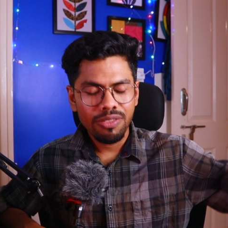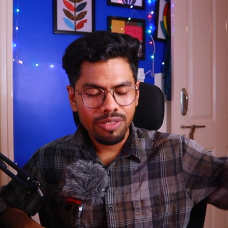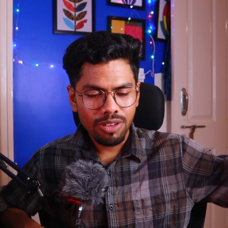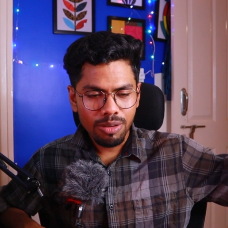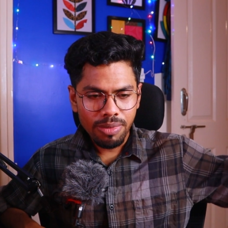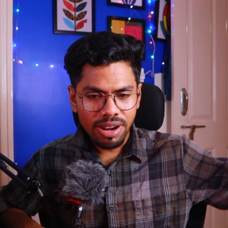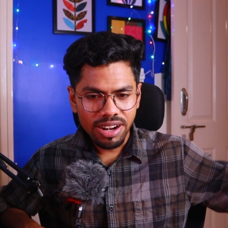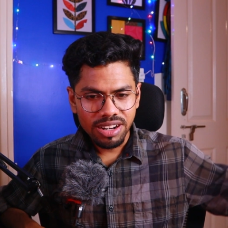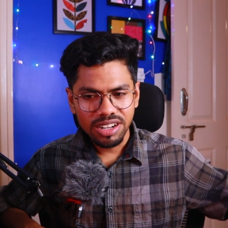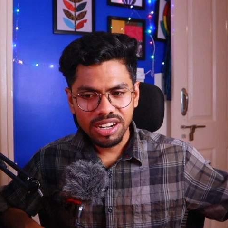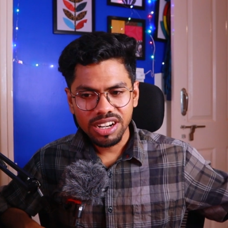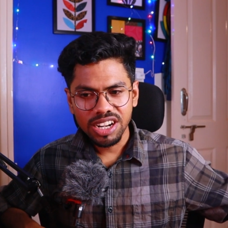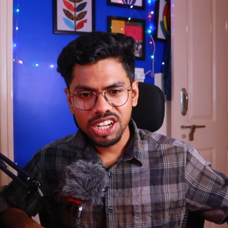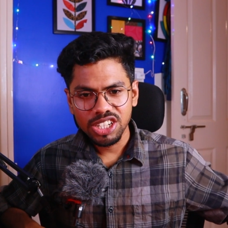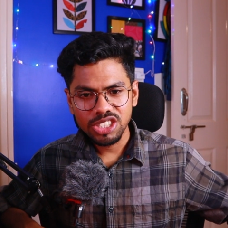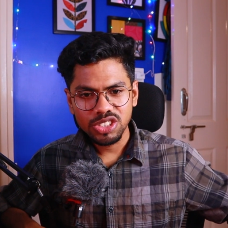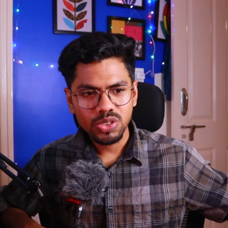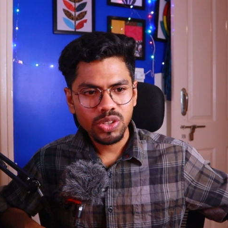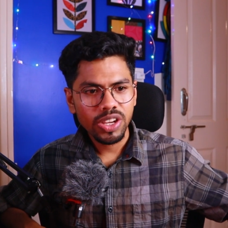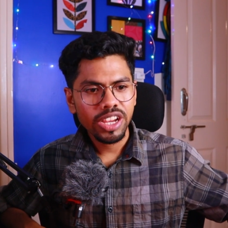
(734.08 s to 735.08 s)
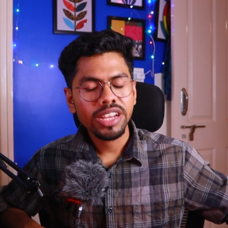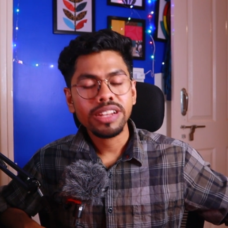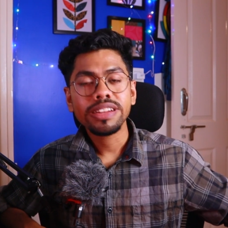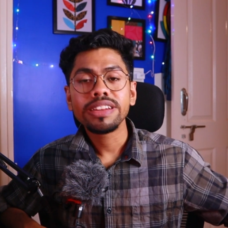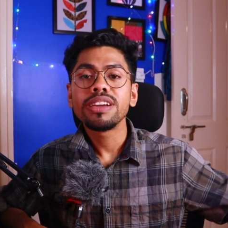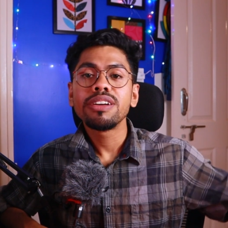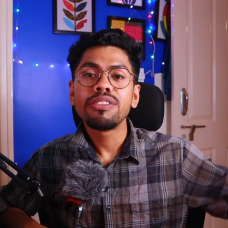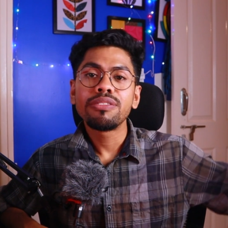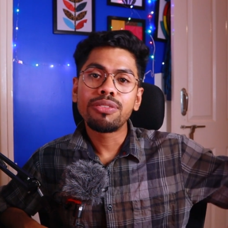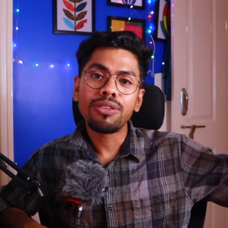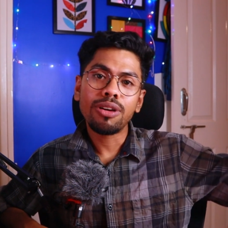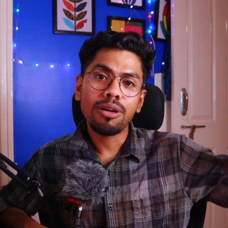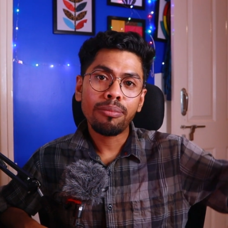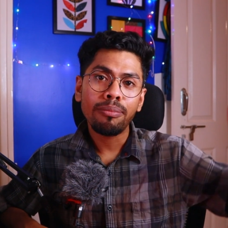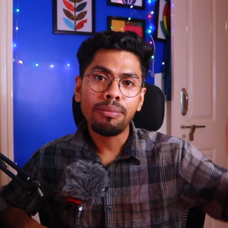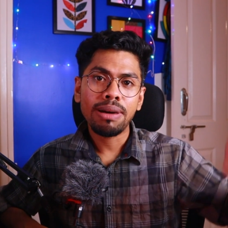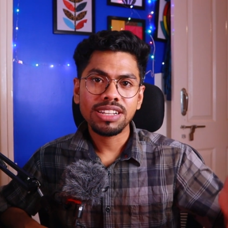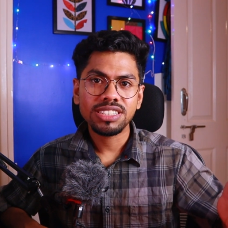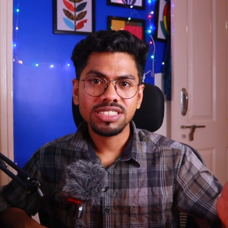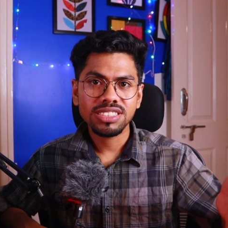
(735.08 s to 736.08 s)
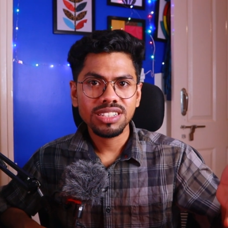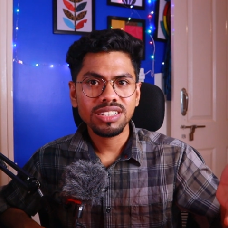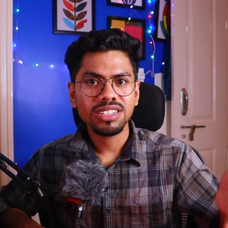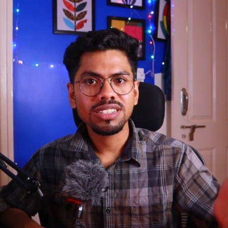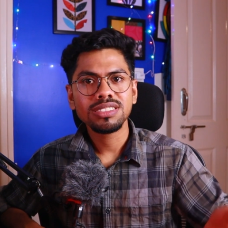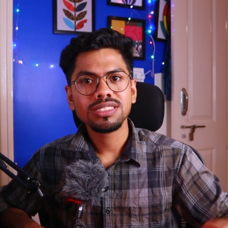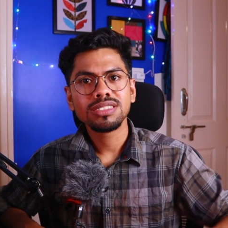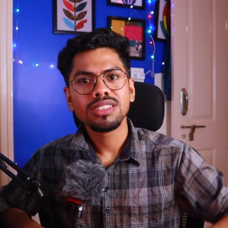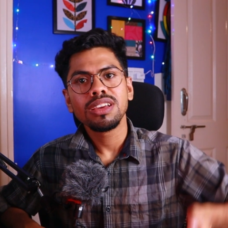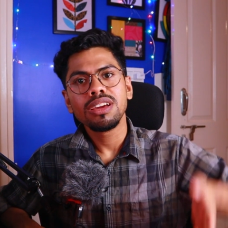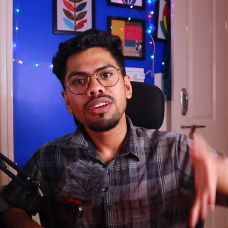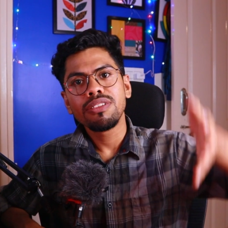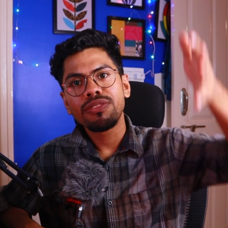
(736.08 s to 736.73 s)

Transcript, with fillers: from undergraduate, from masters,